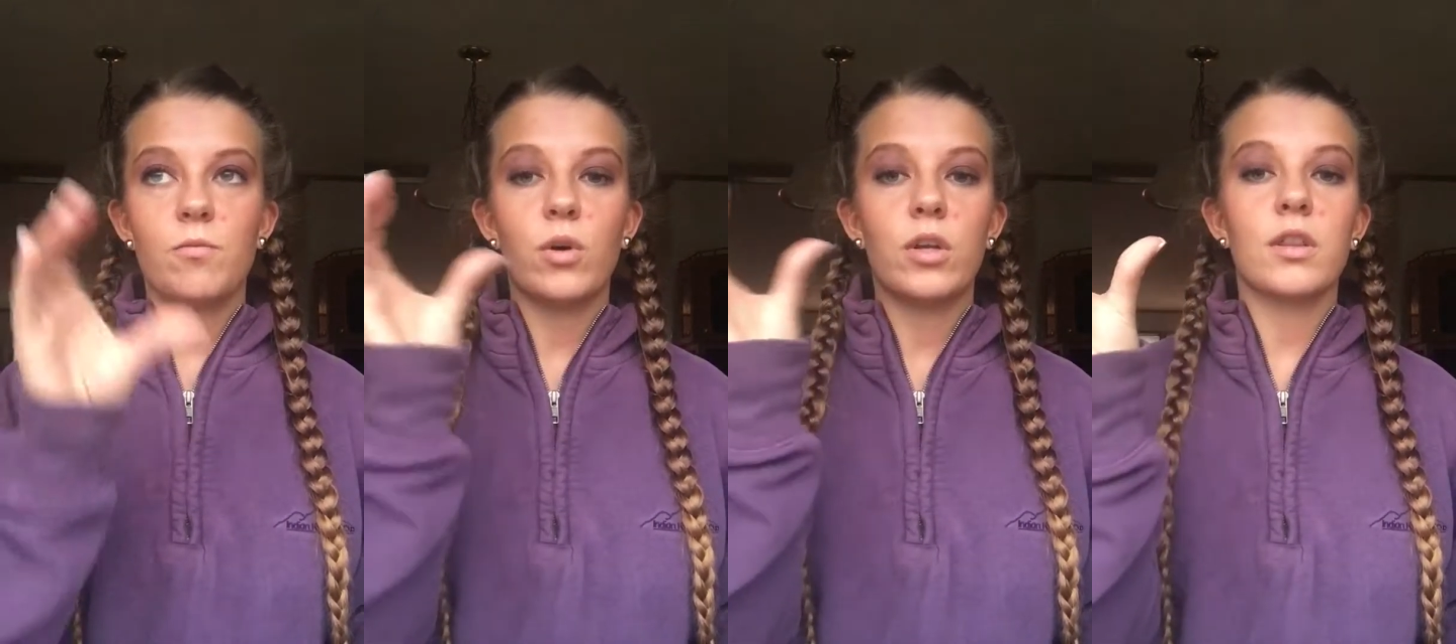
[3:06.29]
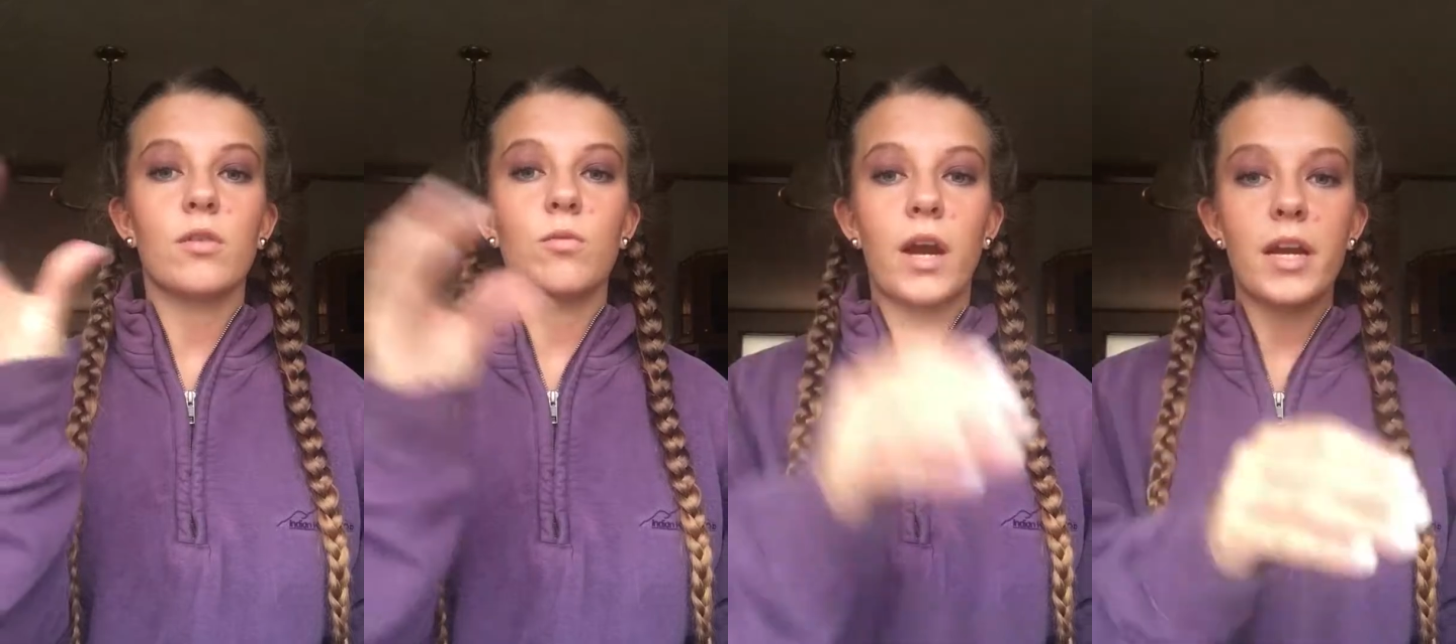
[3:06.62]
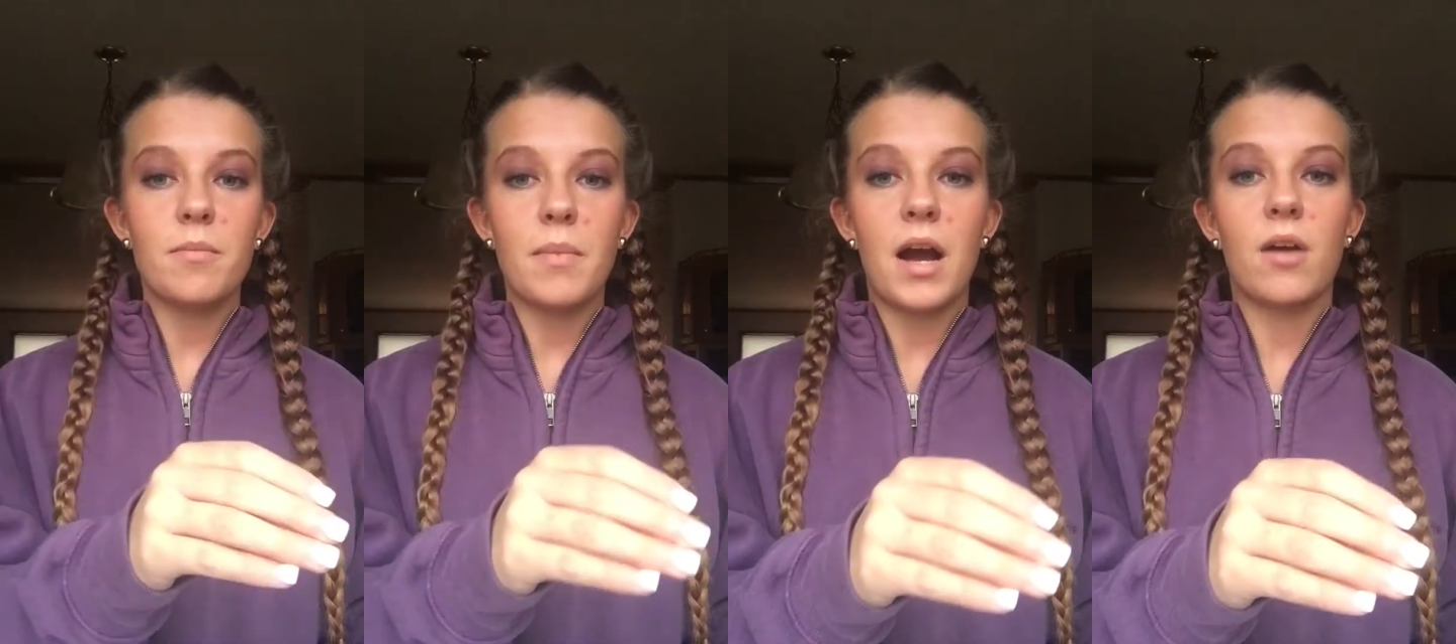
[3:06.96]
put the
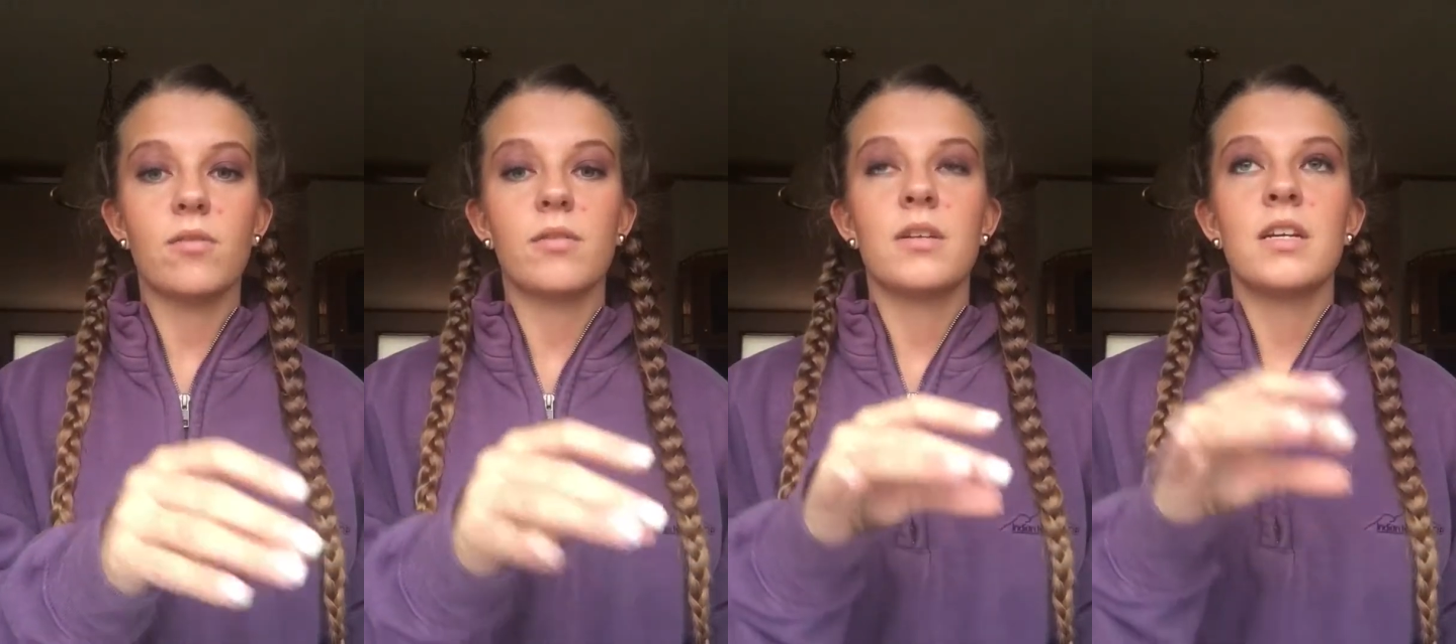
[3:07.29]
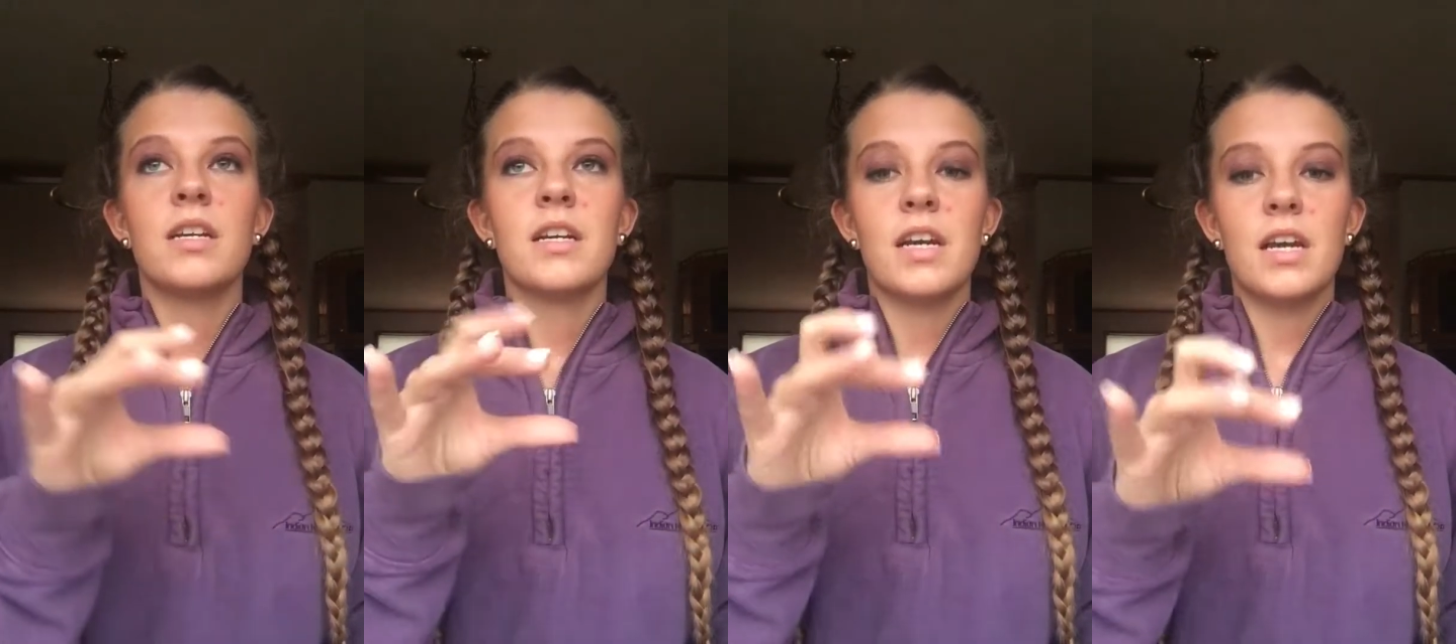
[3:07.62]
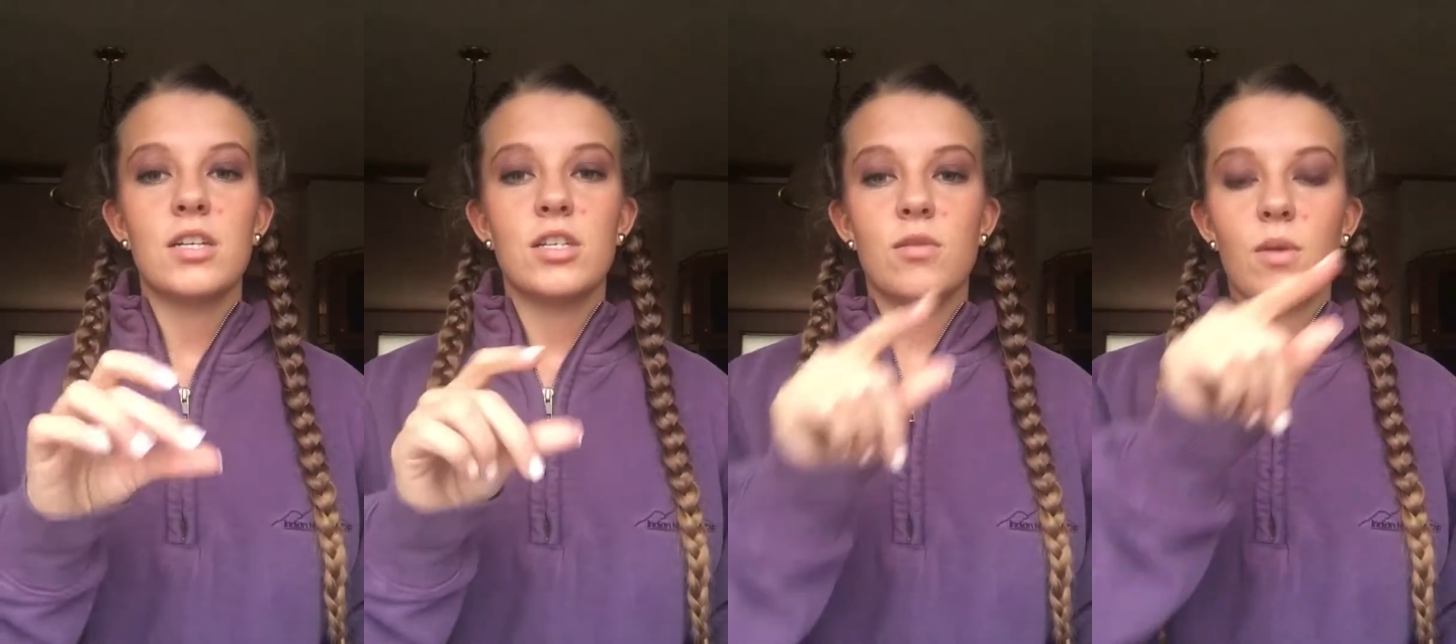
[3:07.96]
right amount
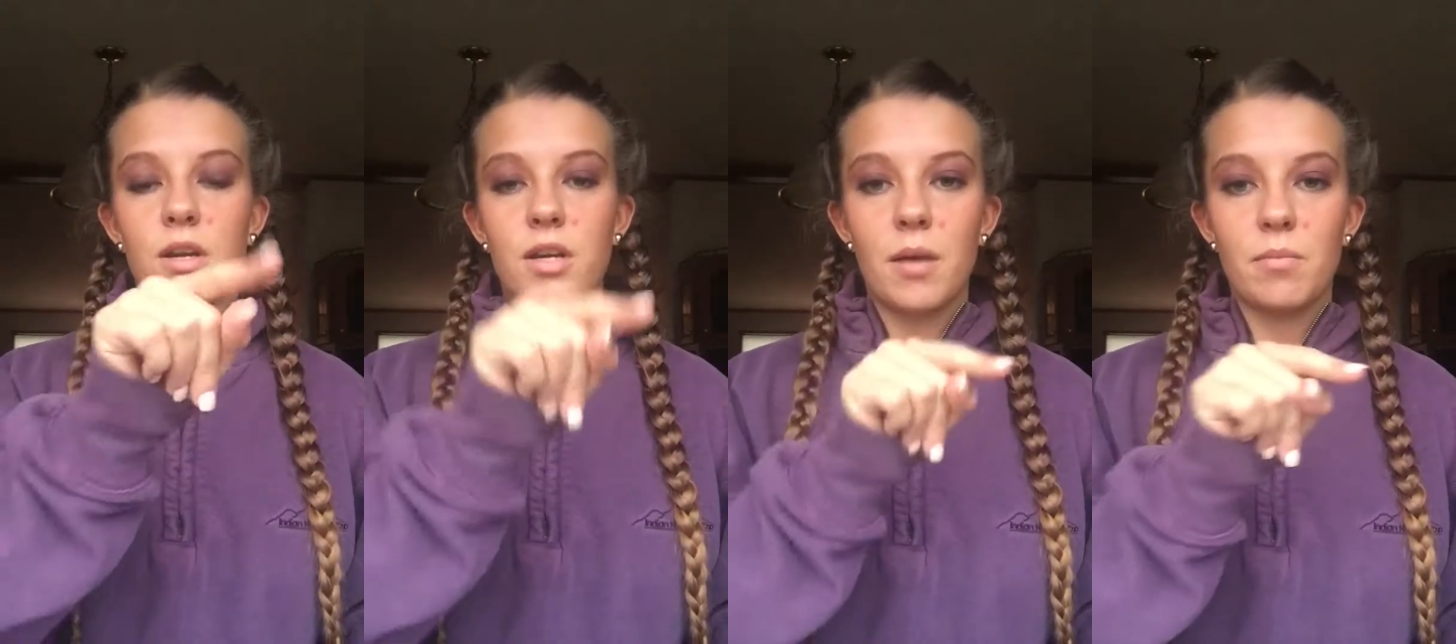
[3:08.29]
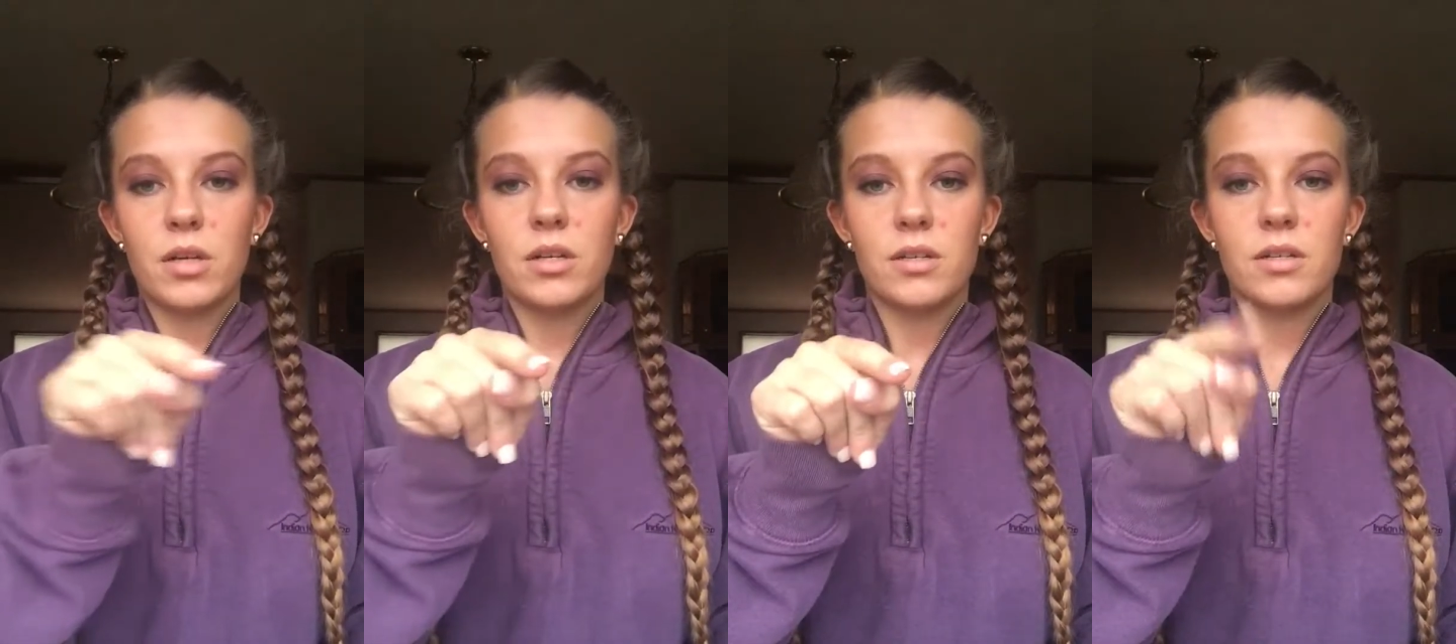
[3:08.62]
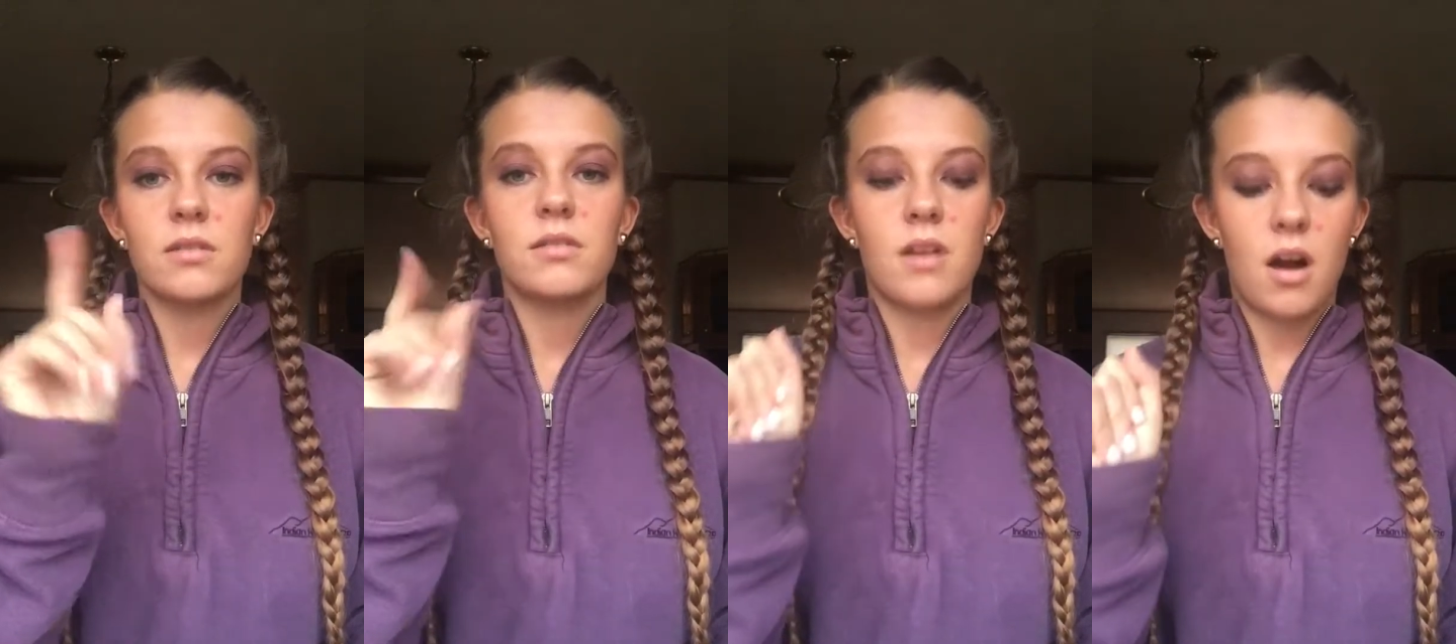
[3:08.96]
into a numbered
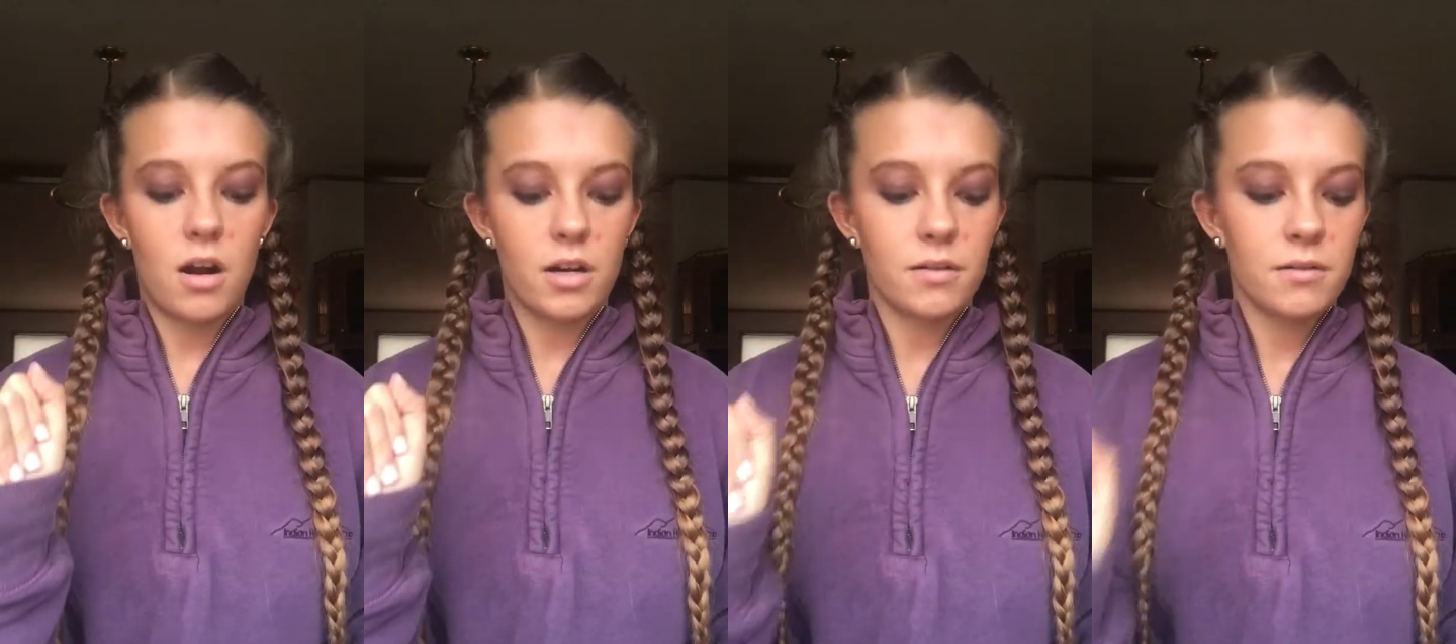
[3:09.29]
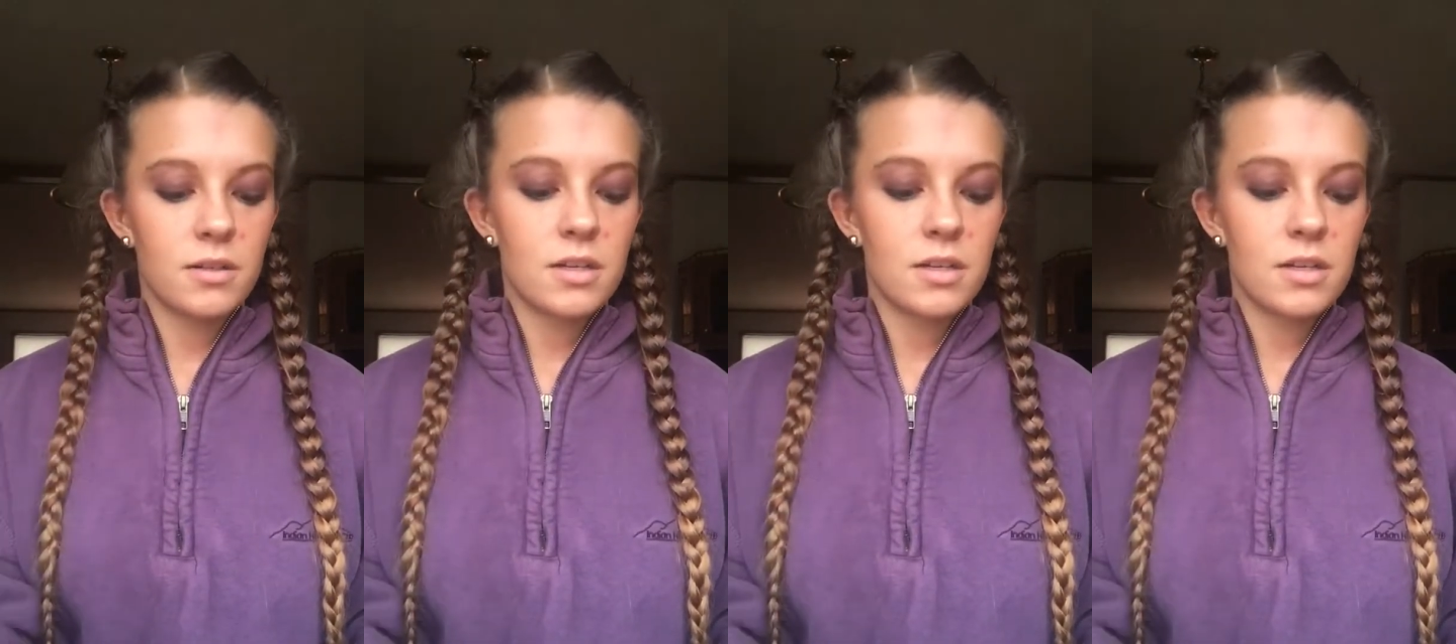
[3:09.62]
heart.